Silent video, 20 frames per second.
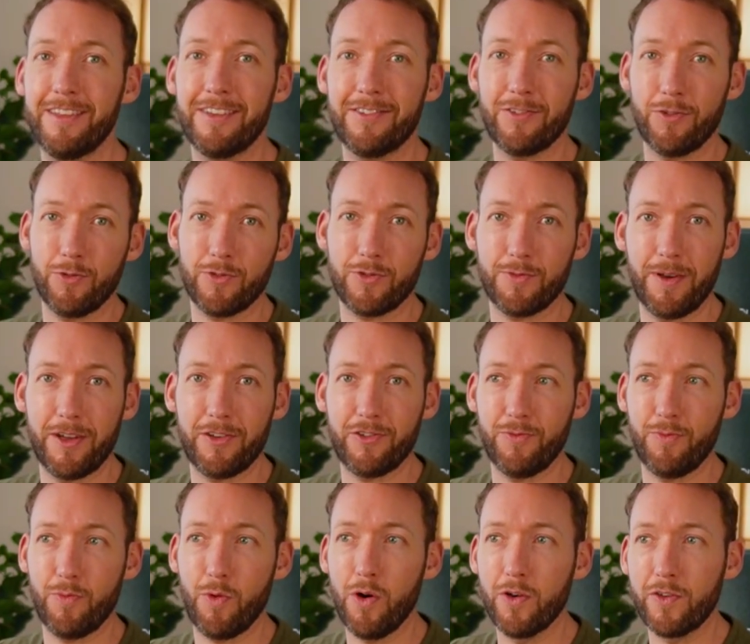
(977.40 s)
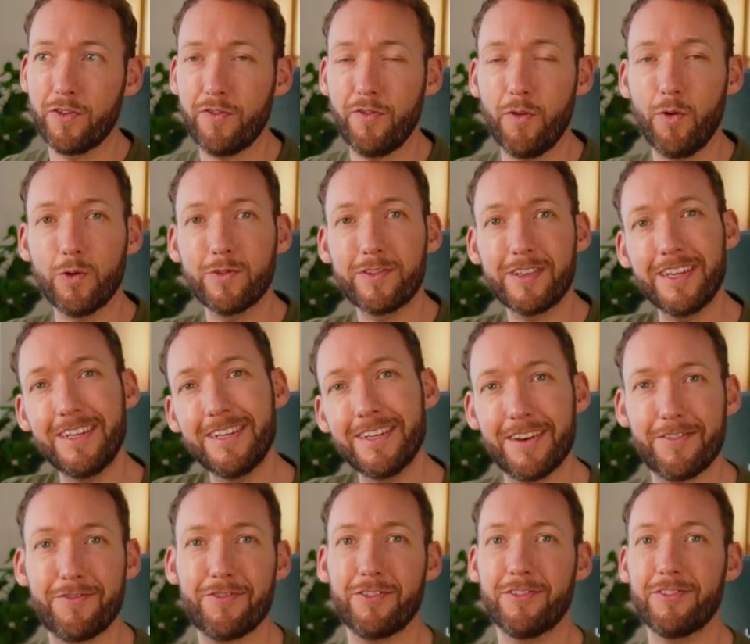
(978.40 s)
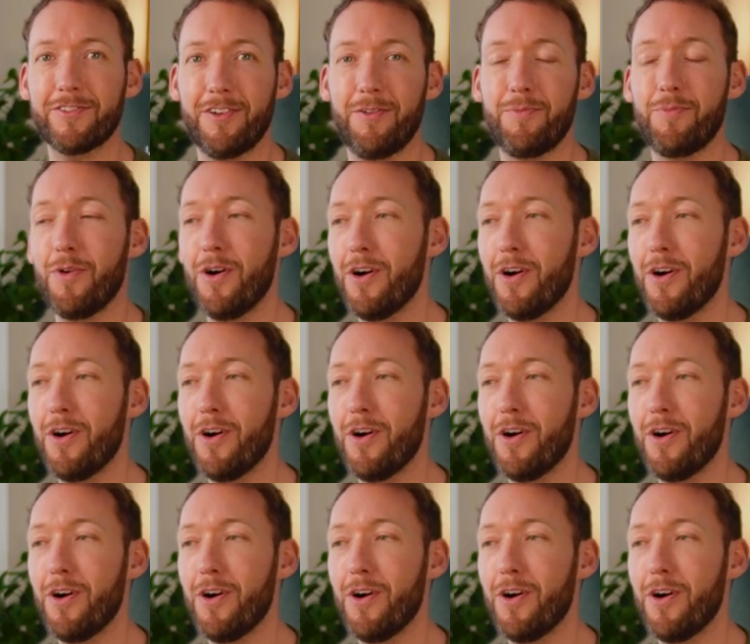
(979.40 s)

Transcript: this automation was 14 different sub